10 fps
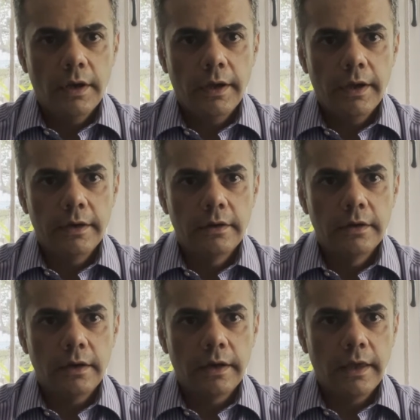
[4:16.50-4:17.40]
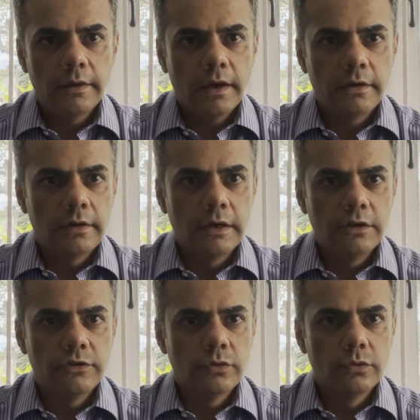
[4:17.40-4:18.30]
And again, that
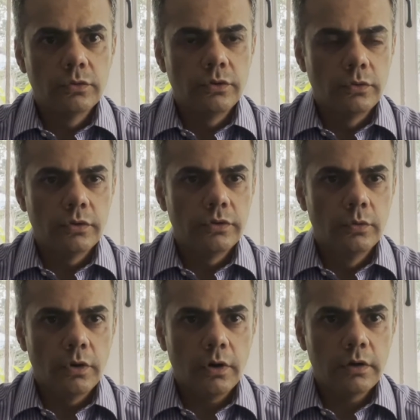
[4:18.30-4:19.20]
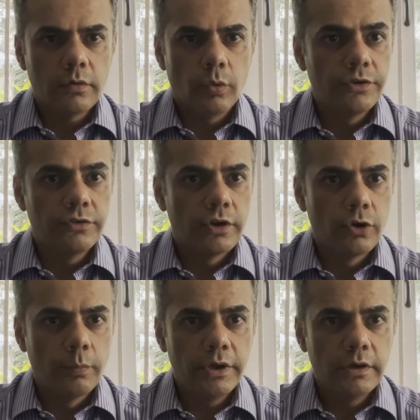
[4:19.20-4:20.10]
leads to you not voicing
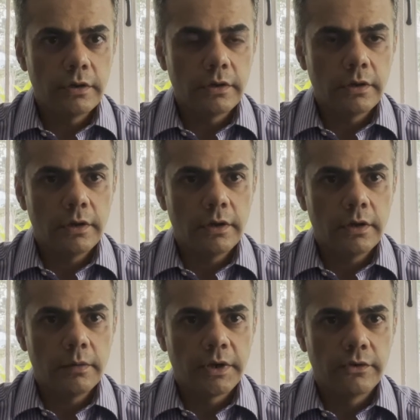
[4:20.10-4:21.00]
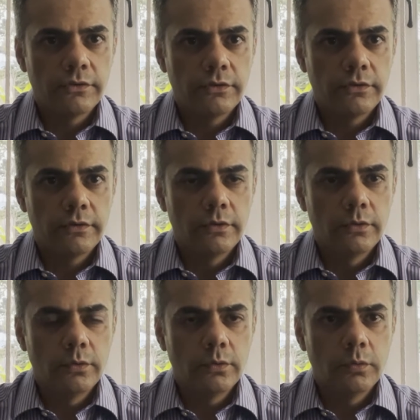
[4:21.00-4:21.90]
your opinion because you
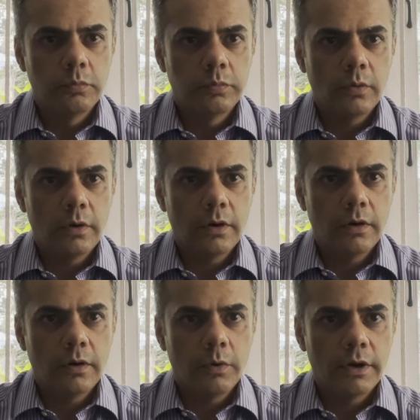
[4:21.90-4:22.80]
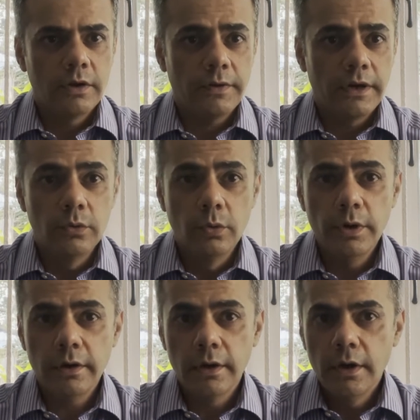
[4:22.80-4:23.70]
wonder, if I do
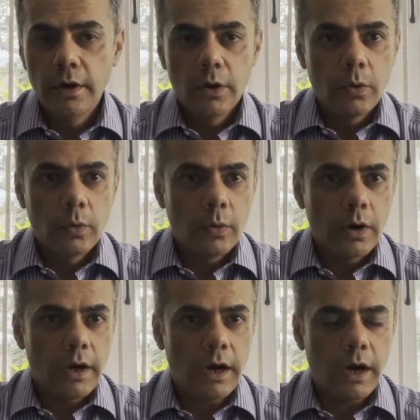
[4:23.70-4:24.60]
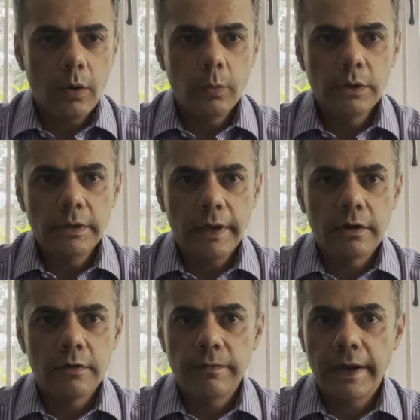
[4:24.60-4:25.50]
it, how will
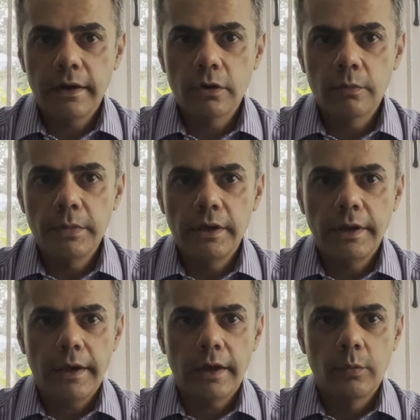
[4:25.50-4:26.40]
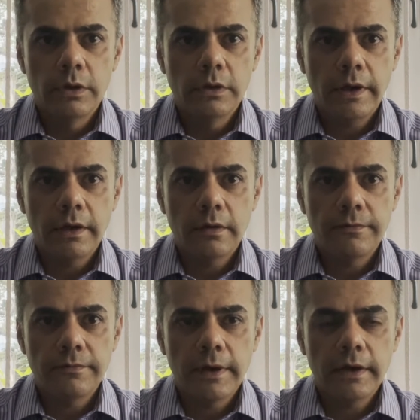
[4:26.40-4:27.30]
that reflect on me, and will that
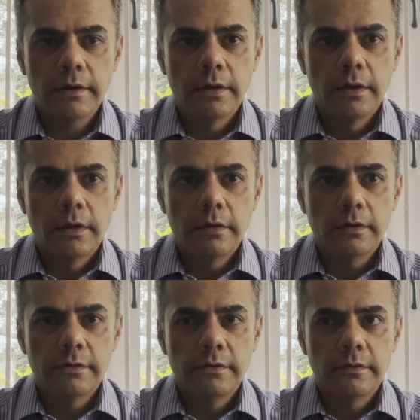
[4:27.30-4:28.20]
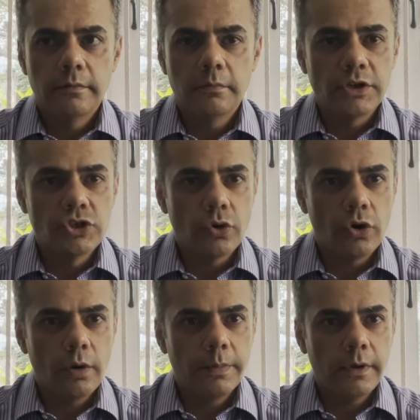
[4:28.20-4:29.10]
affect my
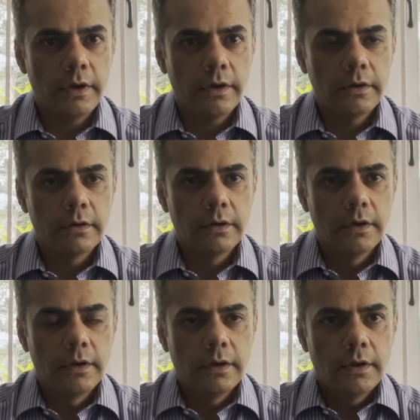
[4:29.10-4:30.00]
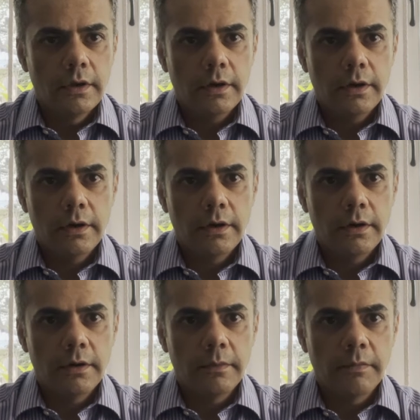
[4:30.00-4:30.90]
job and
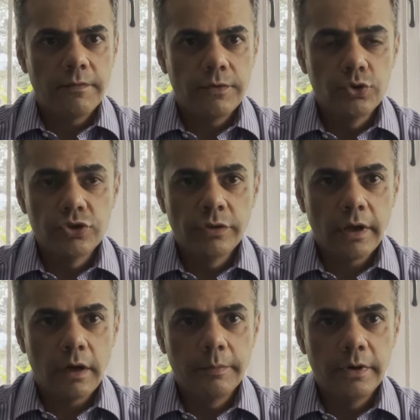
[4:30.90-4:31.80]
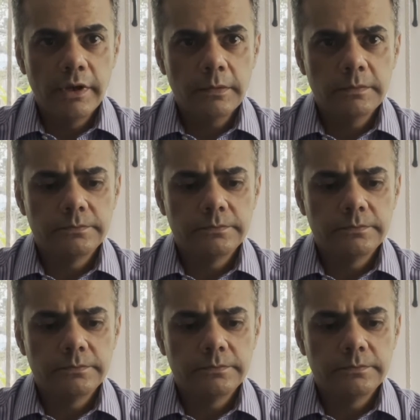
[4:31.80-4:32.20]
my future in the company?